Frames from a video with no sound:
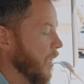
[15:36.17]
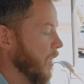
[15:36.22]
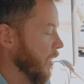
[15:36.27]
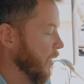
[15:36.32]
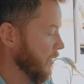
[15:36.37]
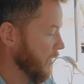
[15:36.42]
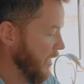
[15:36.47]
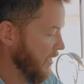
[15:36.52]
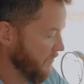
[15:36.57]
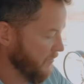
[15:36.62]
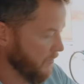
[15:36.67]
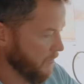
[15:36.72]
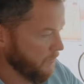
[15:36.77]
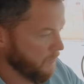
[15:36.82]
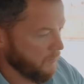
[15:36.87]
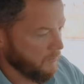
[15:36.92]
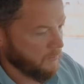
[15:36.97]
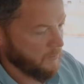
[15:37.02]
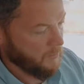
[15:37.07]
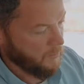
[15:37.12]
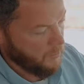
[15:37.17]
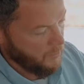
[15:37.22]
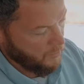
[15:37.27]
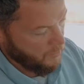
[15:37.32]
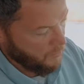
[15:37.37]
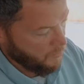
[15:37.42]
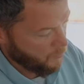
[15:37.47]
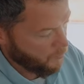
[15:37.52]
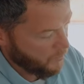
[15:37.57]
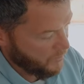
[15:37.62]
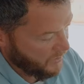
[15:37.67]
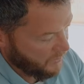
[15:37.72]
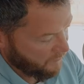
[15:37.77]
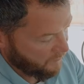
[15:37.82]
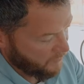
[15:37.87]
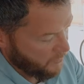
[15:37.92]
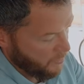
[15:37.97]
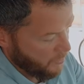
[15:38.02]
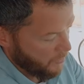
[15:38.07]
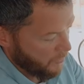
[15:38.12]
11. We
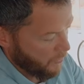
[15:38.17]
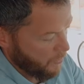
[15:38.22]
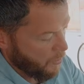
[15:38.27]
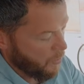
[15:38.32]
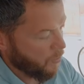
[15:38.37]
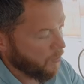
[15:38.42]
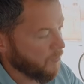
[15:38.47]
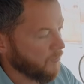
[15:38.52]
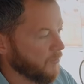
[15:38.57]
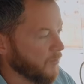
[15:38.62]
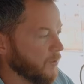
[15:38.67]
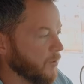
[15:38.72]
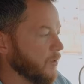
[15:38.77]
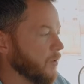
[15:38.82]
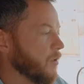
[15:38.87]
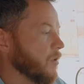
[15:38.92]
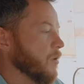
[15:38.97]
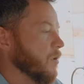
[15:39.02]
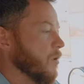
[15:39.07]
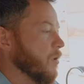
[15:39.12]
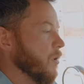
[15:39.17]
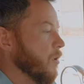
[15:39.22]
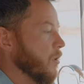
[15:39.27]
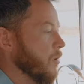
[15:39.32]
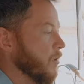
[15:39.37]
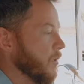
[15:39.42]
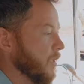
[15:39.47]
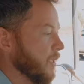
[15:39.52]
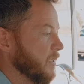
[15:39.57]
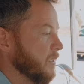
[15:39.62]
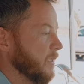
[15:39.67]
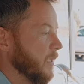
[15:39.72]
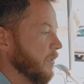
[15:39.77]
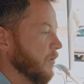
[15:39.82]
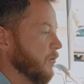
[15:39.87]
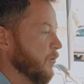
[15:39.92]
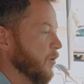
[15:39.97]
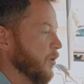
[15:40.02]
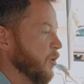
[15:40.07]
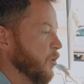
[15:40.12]
have gone over our
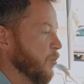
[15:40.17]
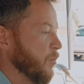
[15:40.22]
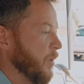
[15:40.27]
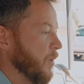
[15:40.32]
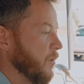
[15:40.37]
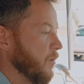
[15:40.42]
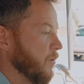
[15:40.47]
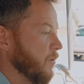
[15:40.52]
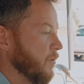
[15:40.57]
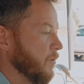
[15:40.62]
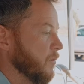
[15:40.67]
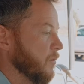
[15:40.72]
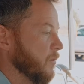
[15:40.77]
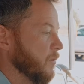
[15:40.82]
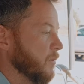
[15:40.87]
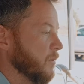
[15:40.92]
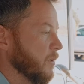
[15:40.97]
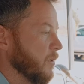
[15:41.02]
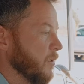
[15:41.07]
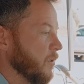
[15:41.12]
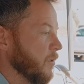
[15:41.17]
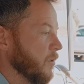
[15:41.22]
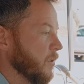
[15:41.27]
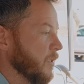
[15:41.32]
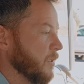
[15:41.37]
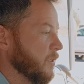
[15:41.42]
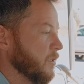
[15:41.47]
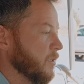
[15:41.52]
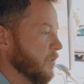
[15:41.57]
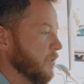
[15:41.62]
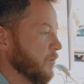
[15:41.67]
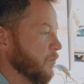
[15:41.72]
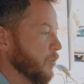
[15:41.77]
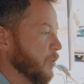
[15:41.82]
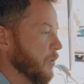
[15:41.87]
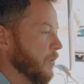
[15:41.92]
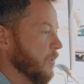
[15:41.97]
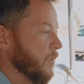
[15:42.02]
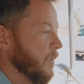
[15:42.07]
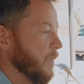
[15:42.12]
accelerator pedal. So let's just
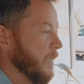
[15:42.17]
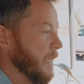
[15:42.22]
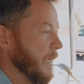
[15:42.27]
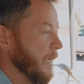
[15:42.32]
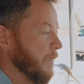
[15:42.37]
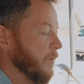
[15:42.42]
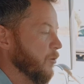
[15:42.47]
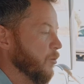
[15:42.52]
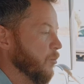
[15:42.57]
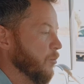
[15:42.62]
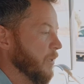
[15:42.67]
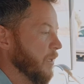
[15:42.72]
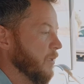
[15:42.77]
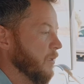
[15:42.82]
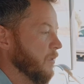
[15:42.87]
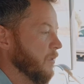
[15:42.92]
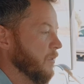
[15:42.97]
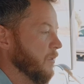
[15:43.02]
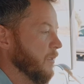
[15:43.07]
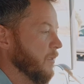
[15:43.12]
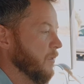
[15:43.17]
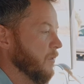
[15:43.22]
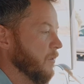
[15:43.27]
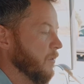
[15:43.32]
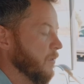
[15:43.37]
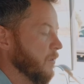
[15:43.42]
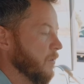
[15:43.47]
put that little pedal in there.